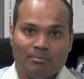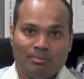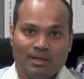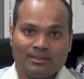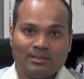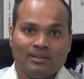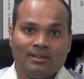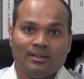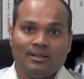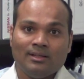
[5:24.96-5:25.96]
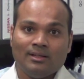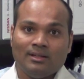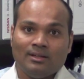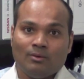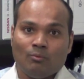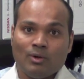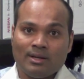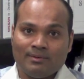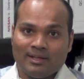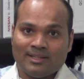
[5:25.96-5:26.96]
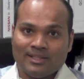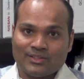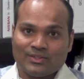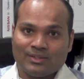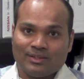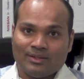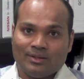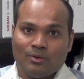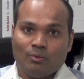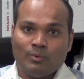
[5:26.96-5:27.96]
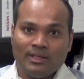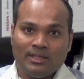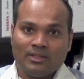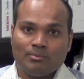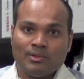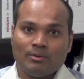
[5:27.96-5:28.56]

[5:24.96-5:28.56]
But whatever it is, we need to be